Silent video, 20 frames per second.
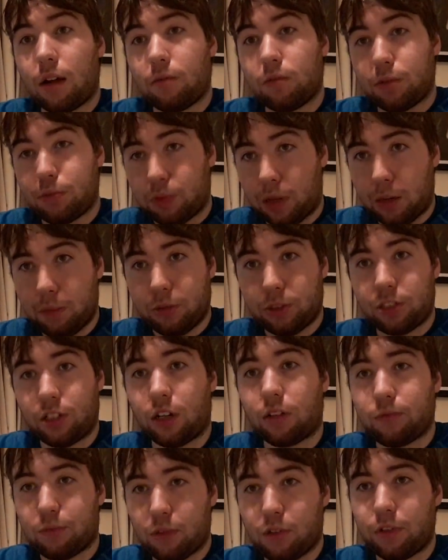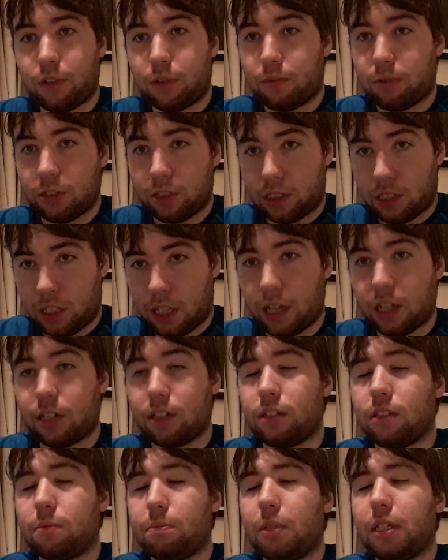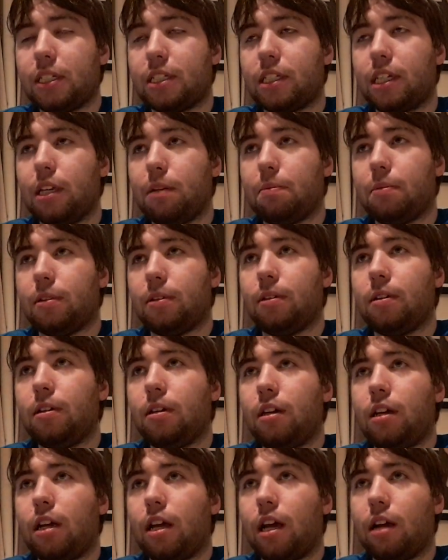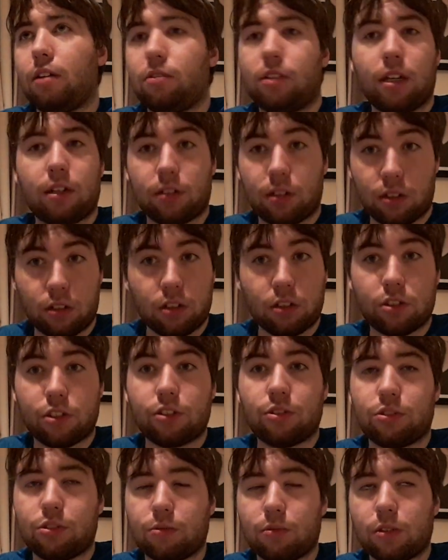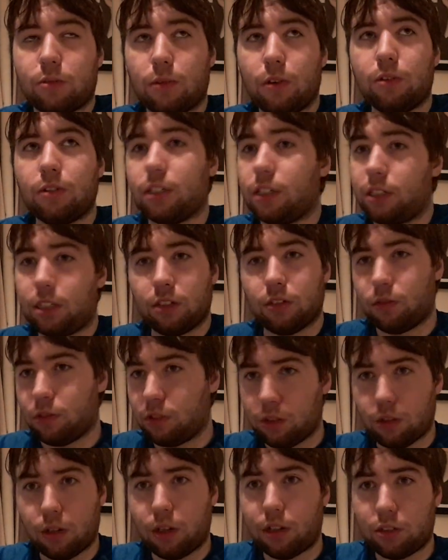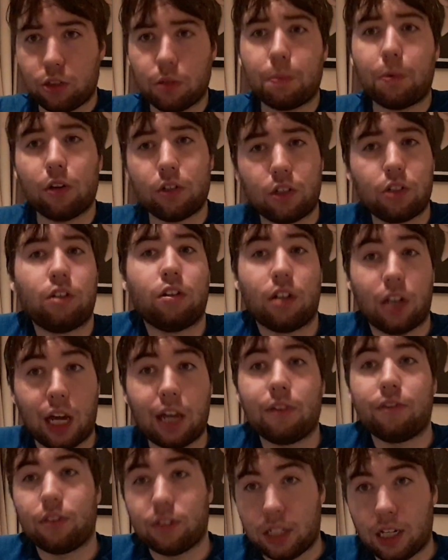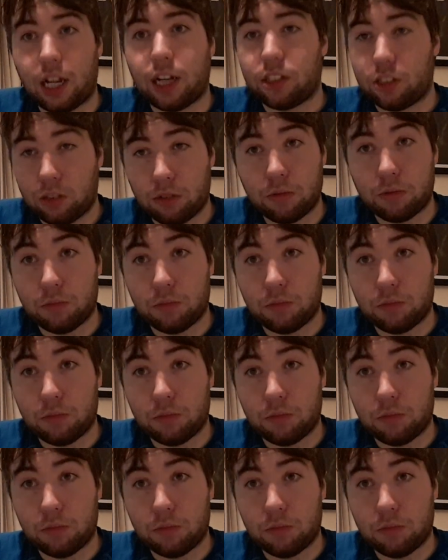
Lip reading: with Private Sean Rooney was killed in peacekeeping out there, and another soldier was wounded. You know, you're putting your life on the line.